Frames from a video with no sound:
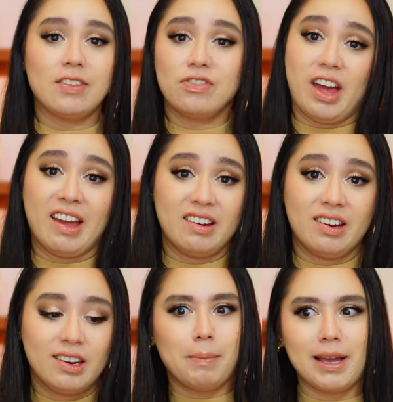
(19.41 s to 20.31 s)
and
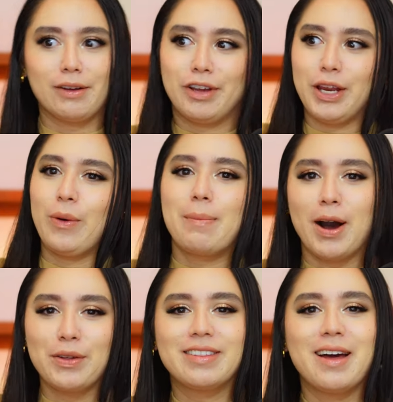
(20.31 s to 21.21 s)
then make a video
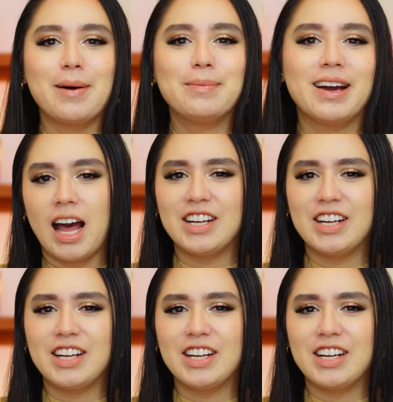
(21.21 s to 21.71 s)
about them.